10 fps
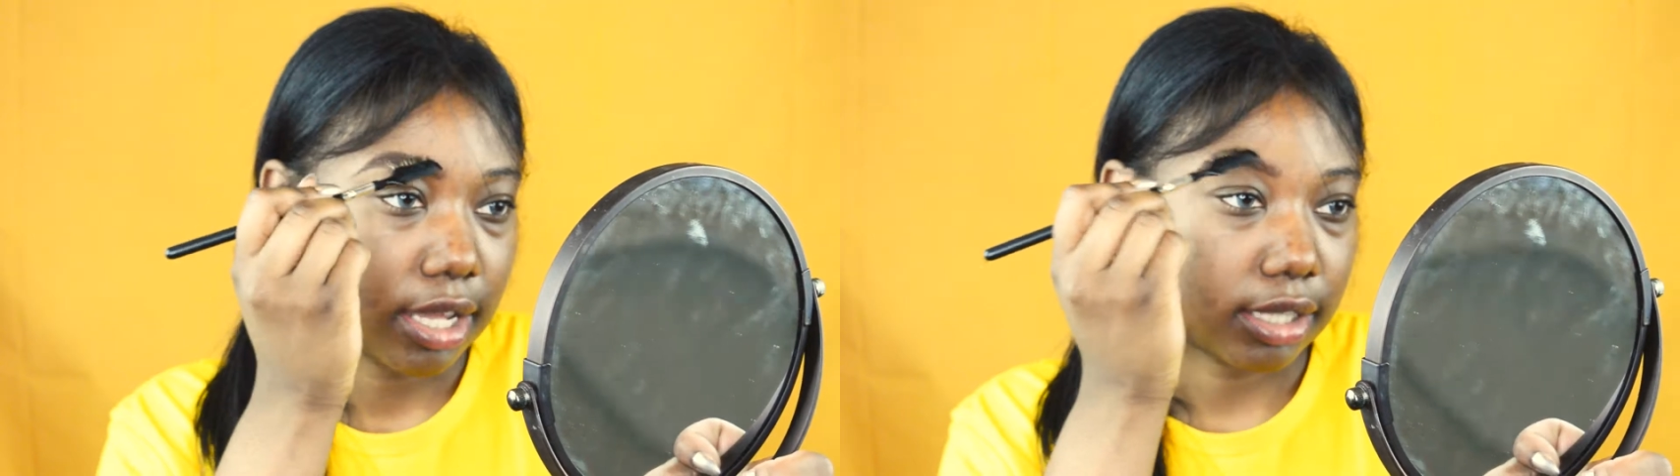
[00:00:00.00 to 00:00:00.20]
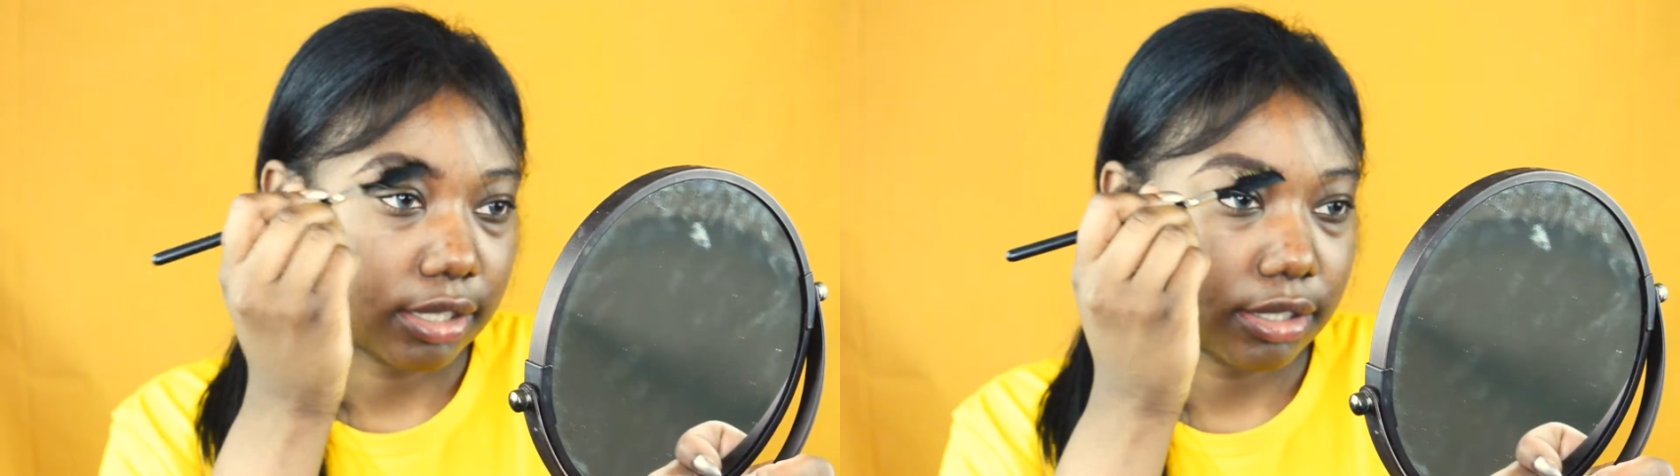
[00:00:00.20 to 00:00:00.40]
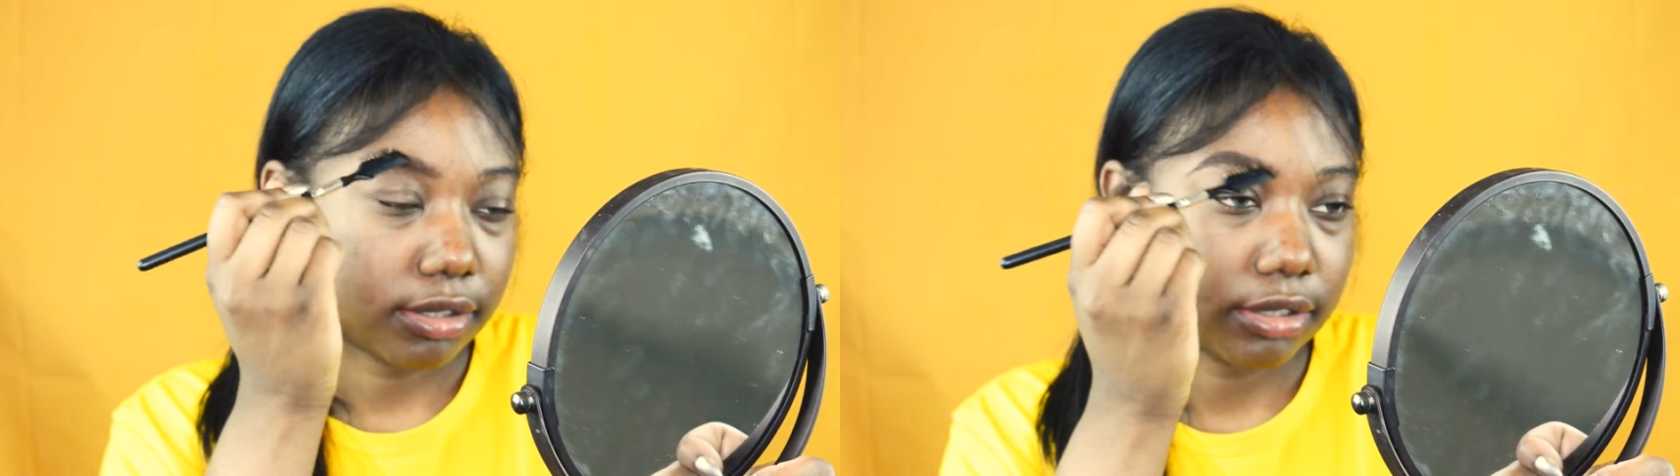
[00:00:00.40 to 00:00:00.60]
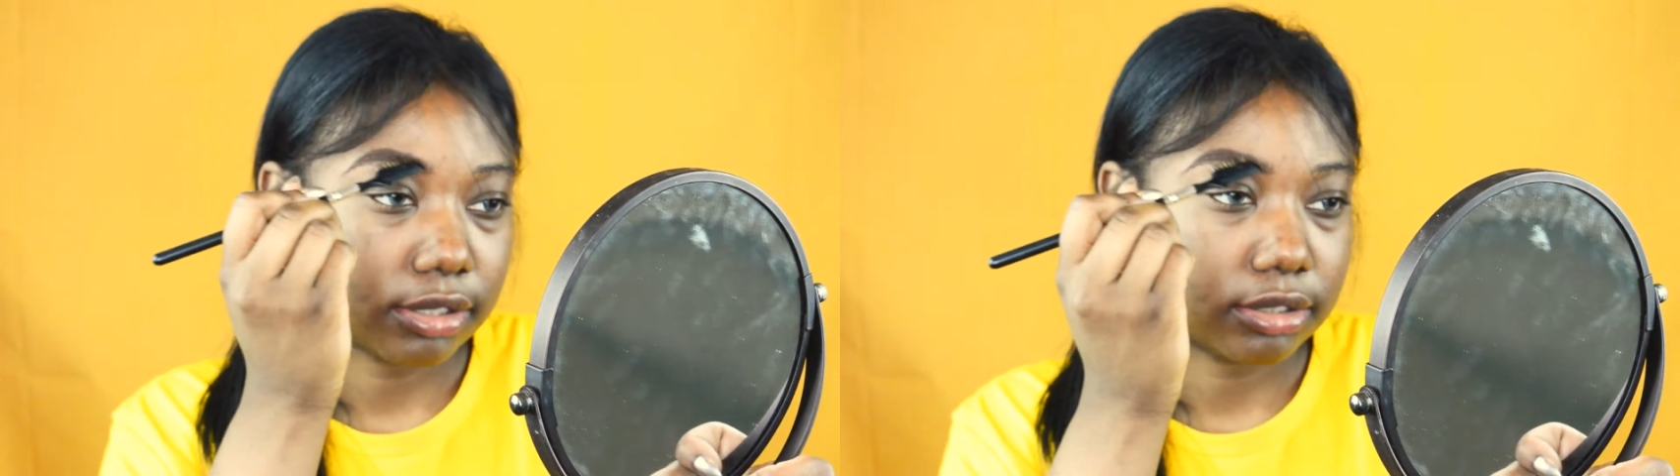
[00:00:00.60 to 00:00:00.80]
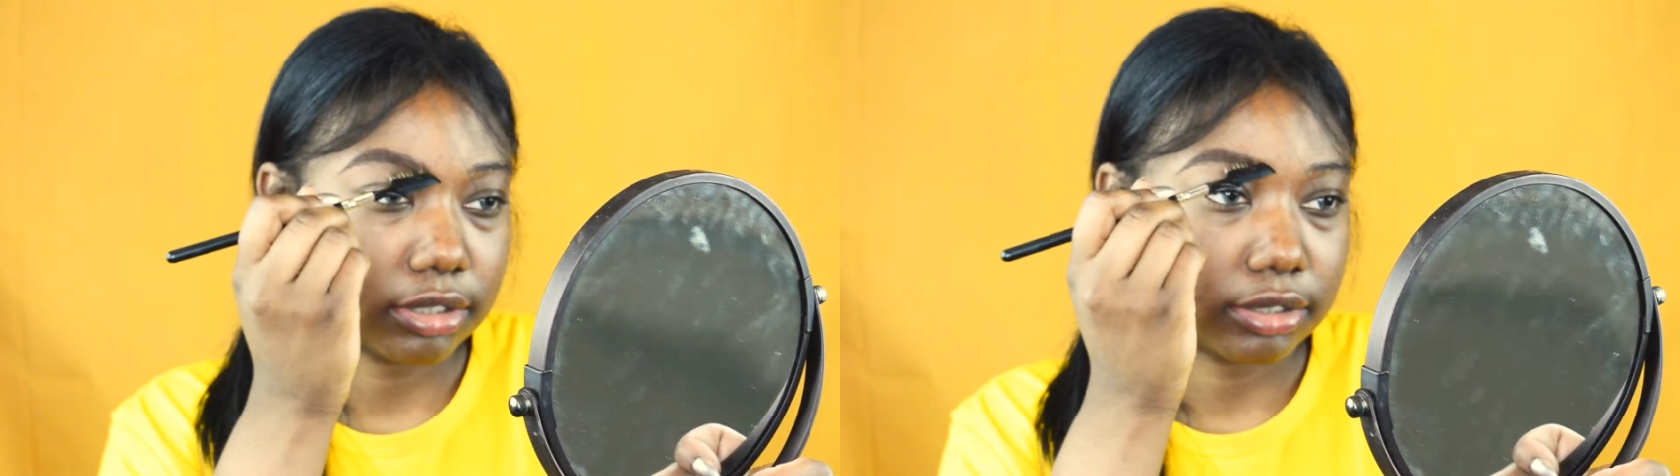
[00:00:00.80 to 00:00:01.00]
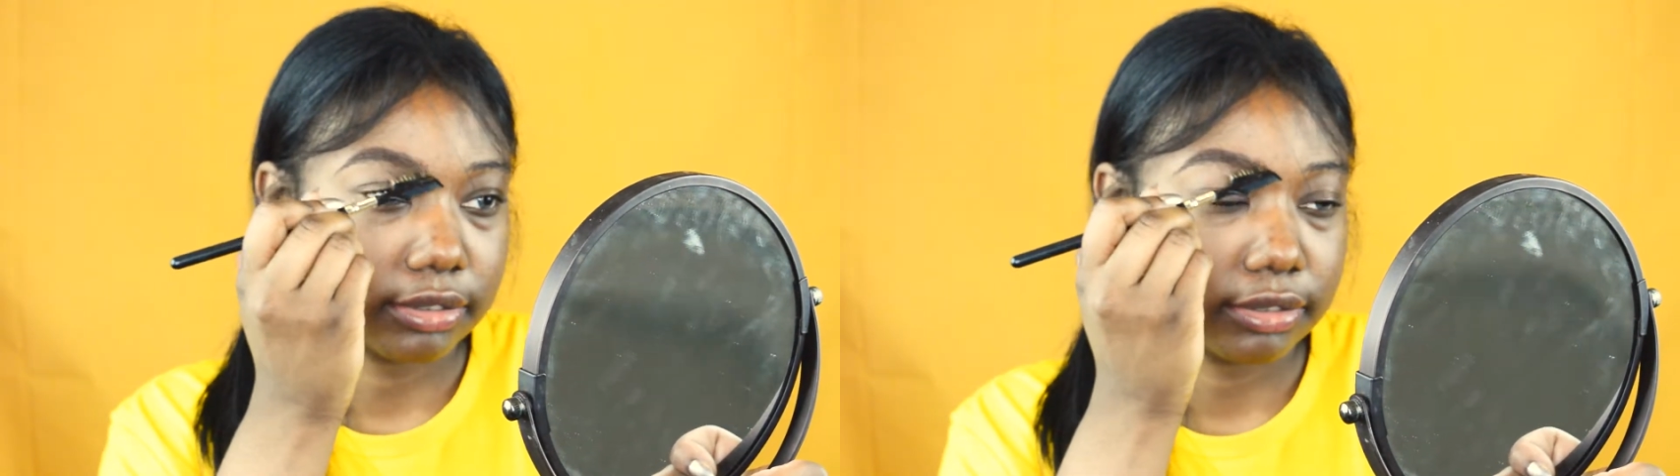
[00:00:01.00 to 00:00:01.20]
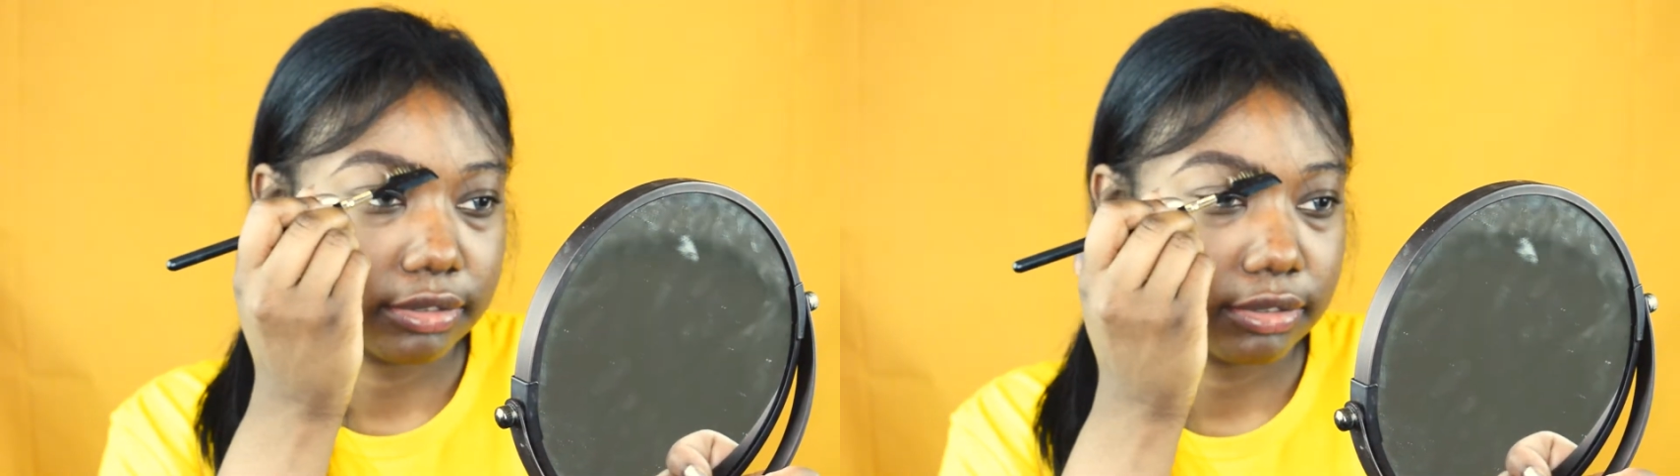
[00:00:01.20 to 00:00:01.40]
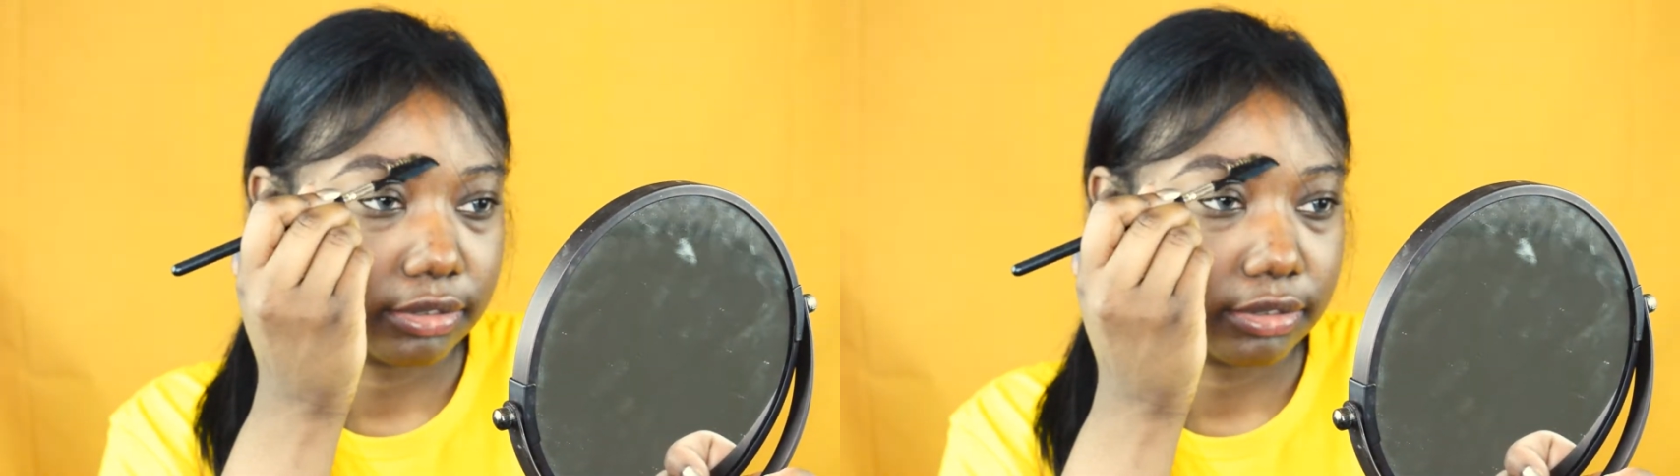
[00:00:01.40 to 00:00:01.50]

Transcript: a little